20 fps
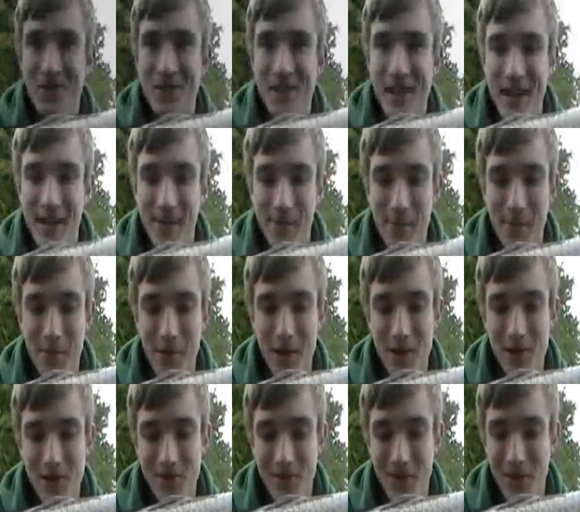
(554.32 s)
just taking my
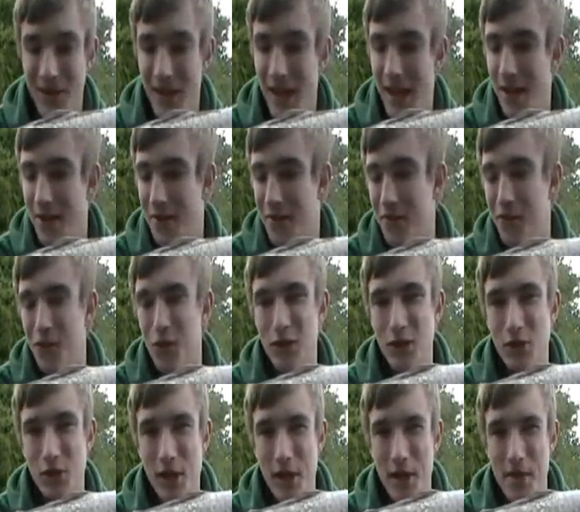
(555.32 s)
margin rod there,
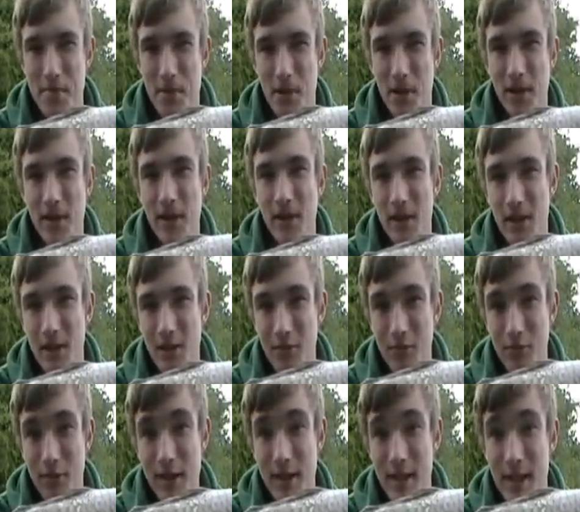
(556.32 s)
thought it should have had a bite,
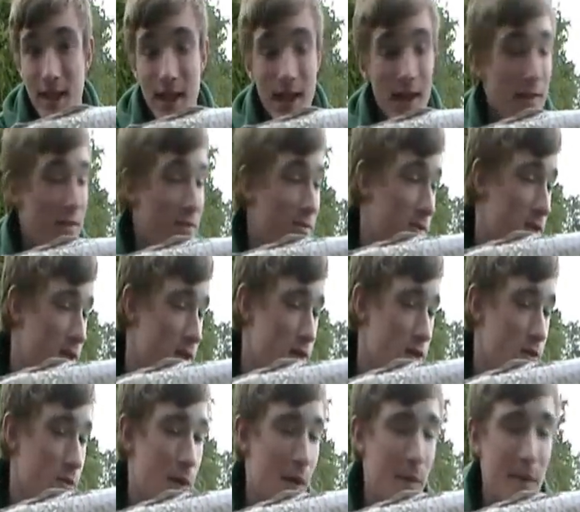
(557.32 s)
redid it, the
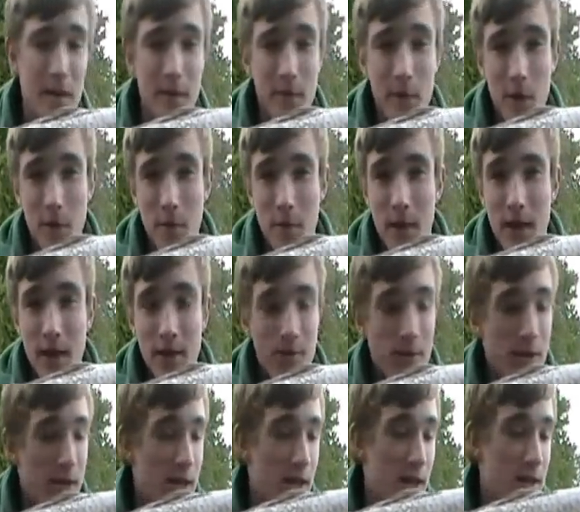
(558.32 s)
new pop-up, new
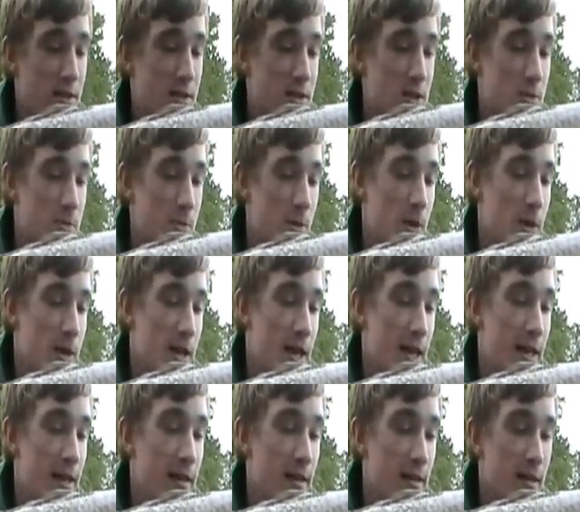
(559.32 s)
bag, recast the spot
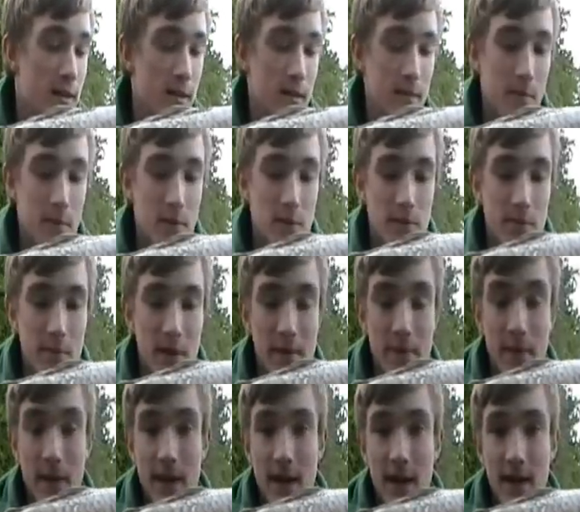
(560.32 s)
again, put some
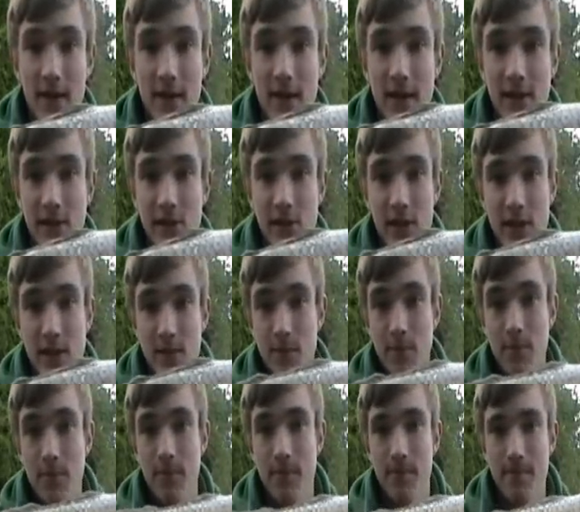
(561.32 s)
bait back out, and here she is,
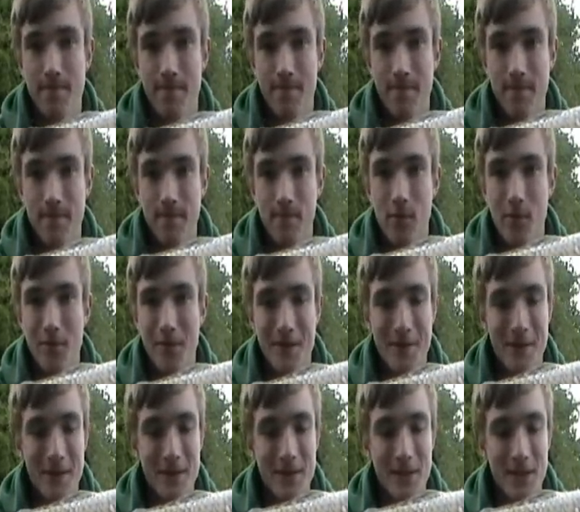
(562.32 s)
probably
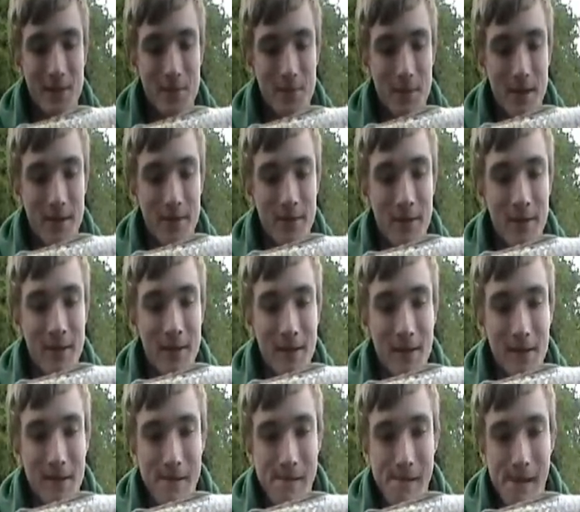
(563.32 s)
about 6 pound,
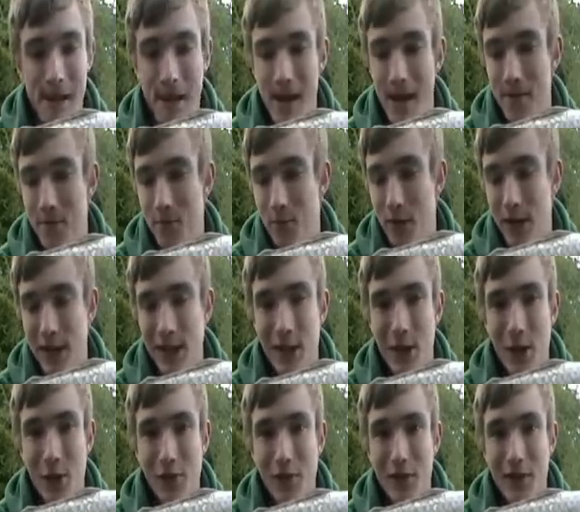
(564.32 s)
really
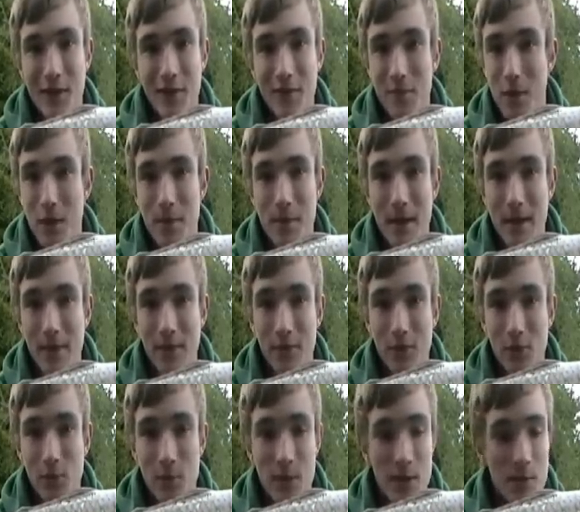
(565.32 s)
lively. I'm going to have to put her back
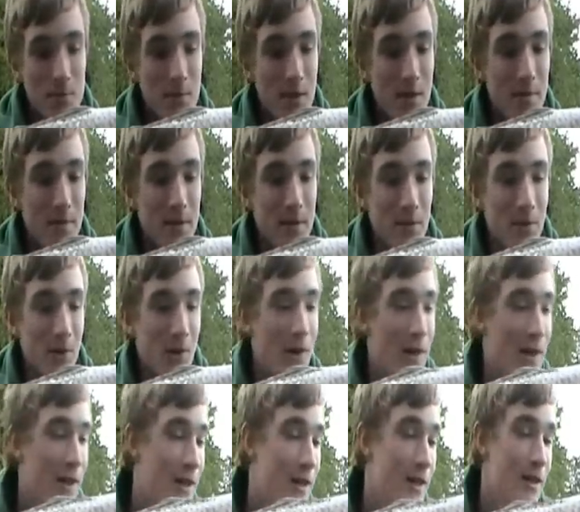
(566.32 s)
before she beats me up
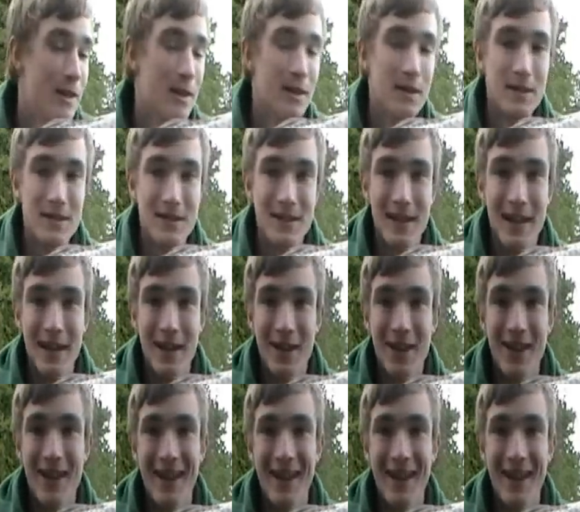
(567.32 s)
anymore, so yeah,